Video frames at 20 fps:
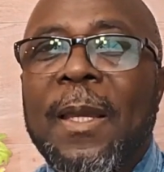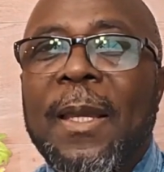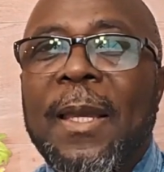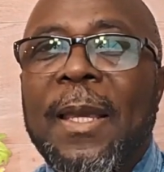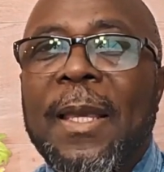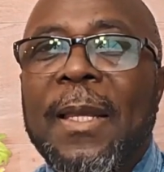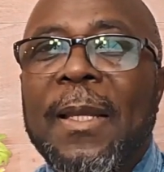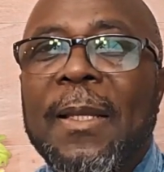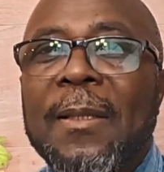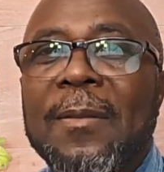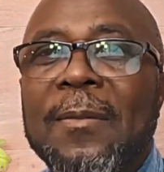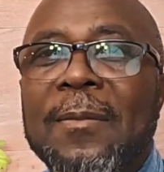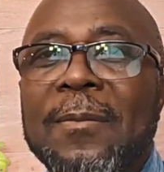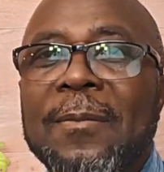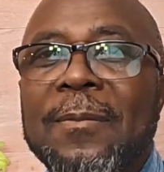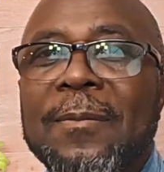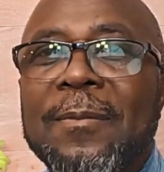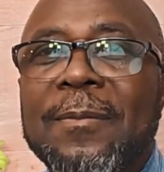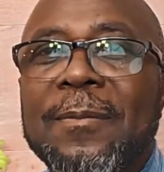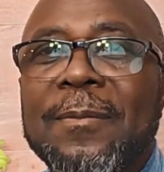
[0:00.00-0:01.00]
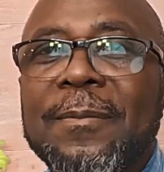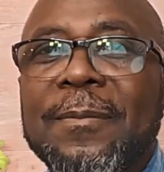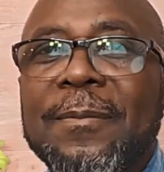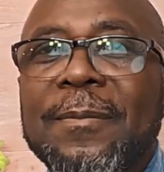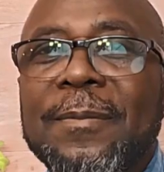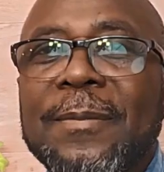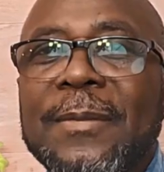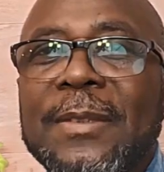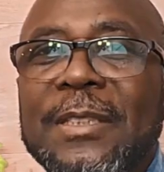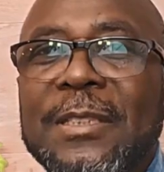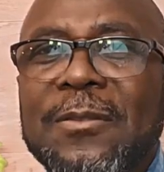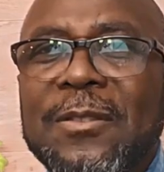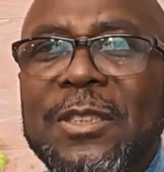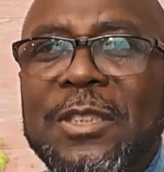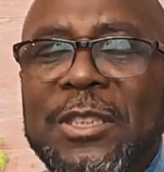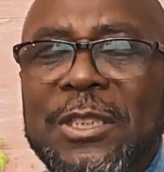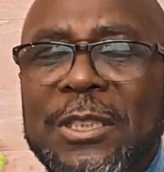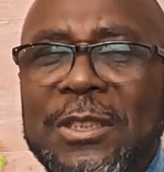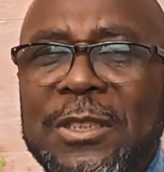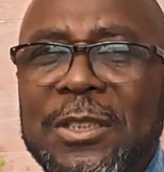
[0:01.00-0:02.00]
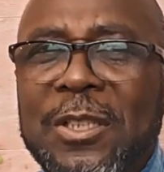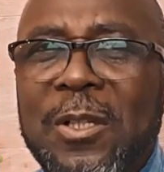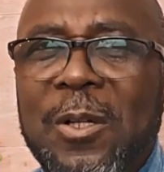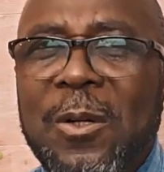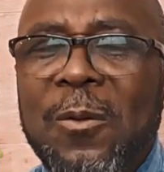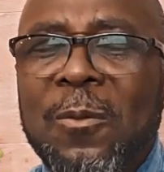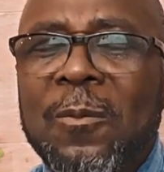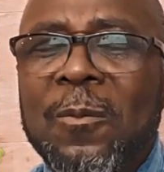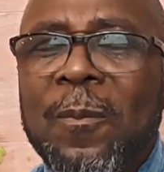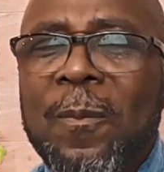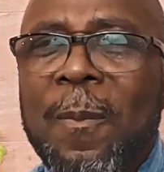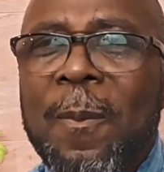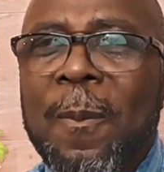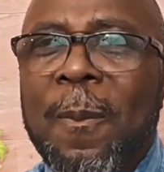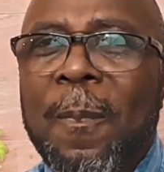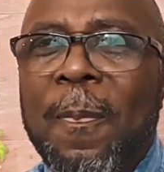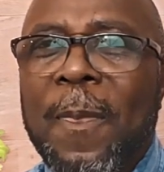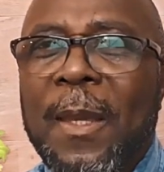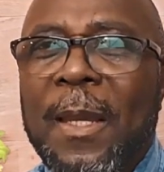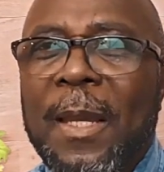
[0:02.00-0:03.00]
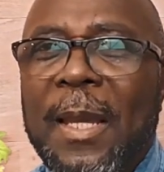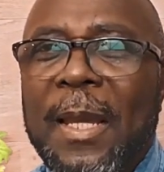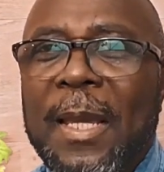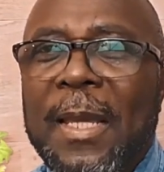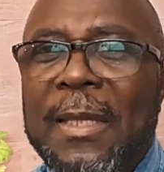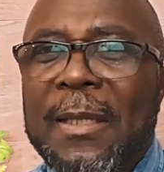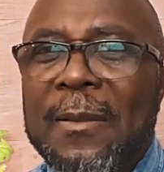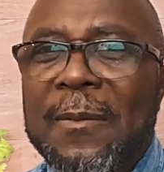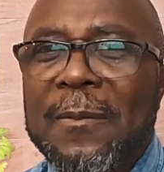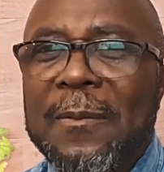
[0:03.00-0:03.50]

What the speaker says: And this was years ago, and